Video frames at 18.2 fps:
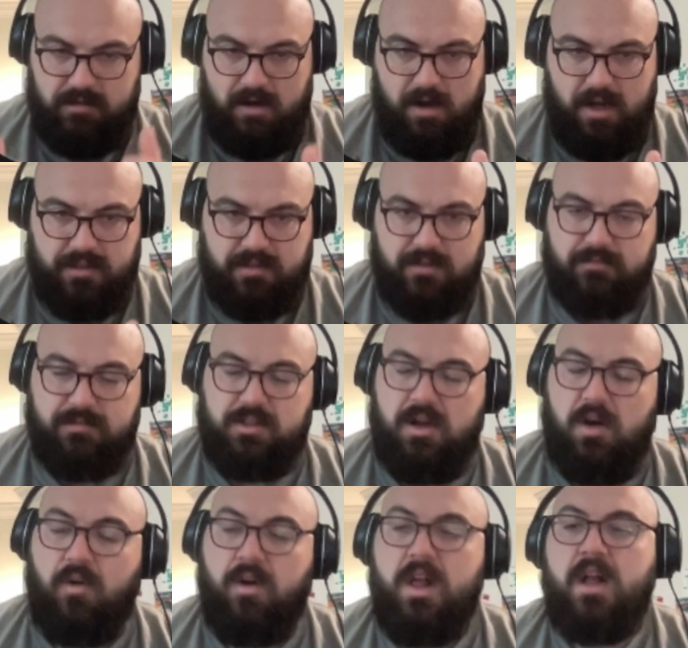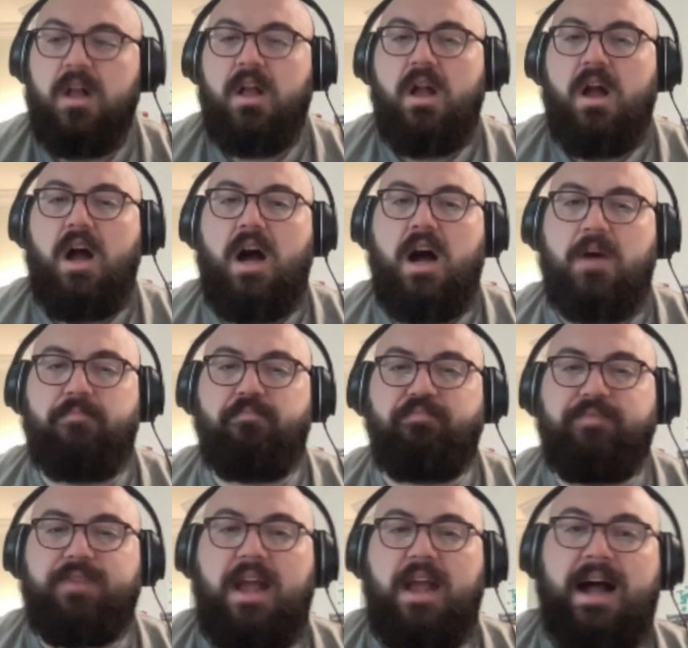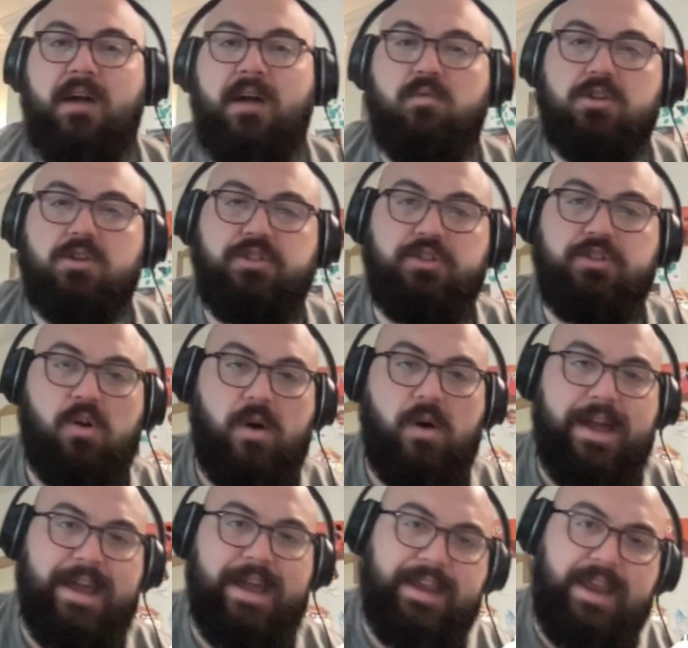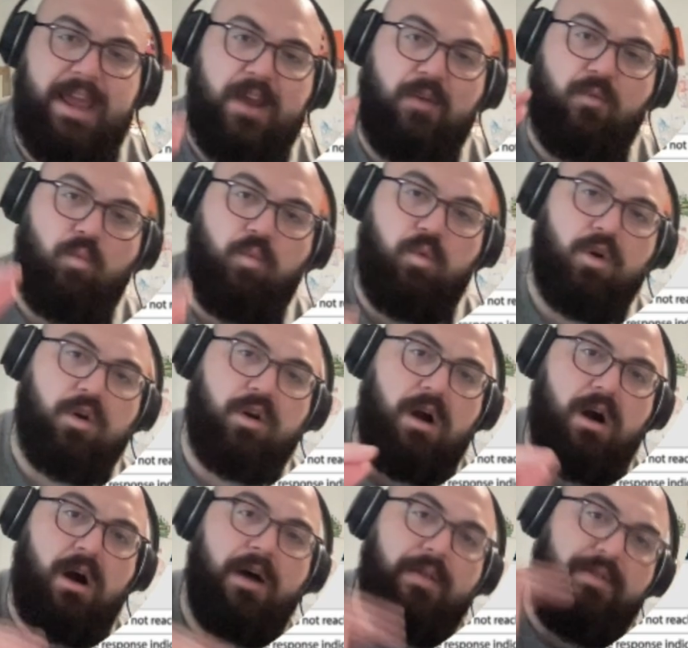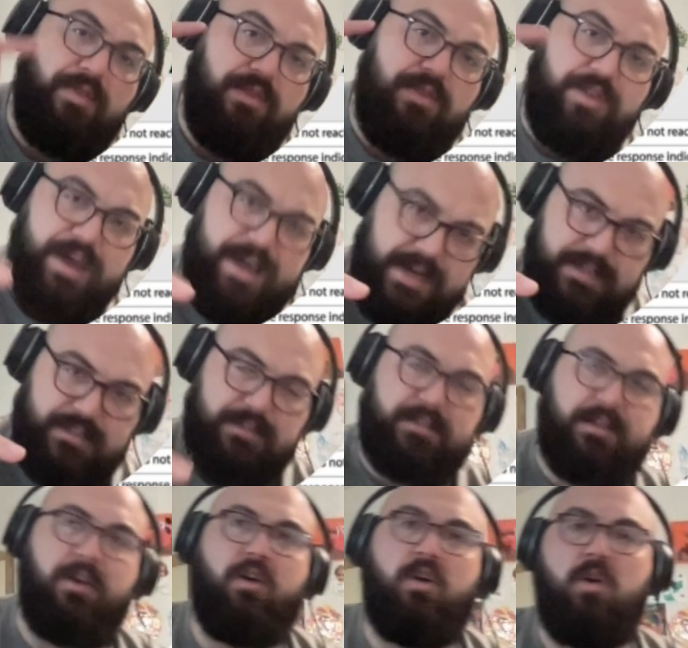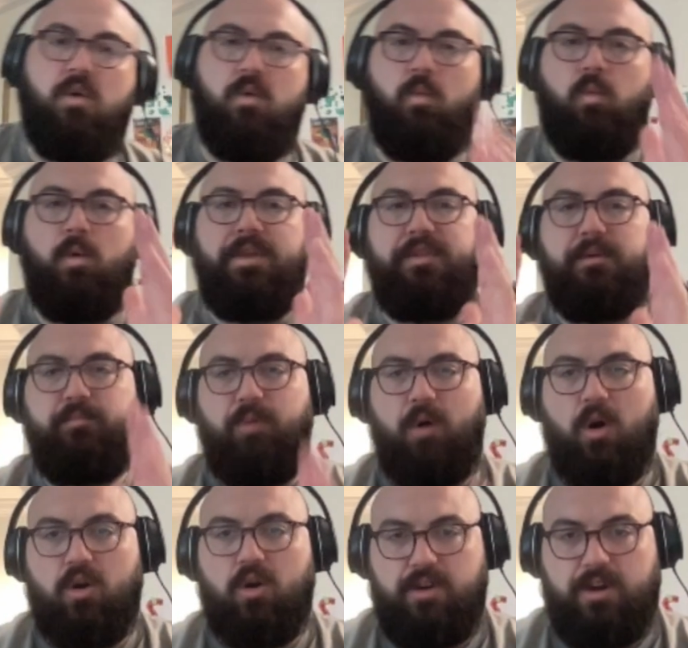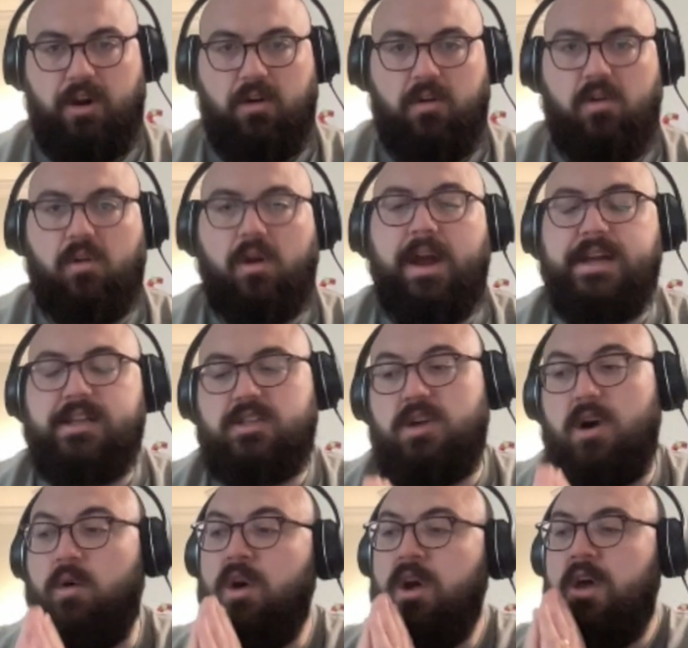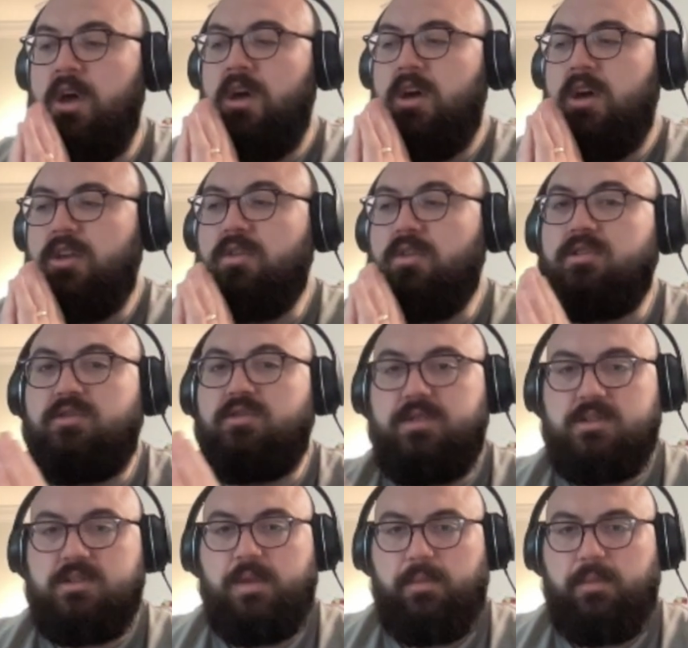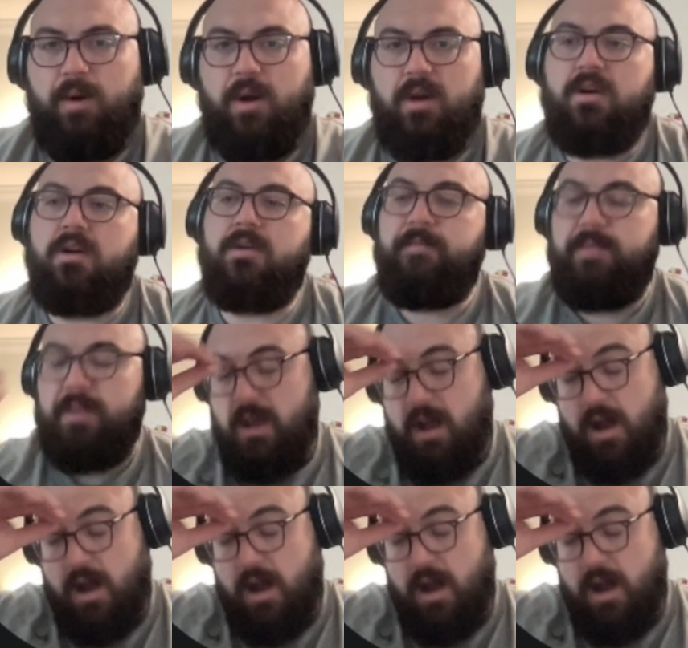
Awesome. So I want you to go ahead and work on this with a partner. Okay, so you can do this with a partner.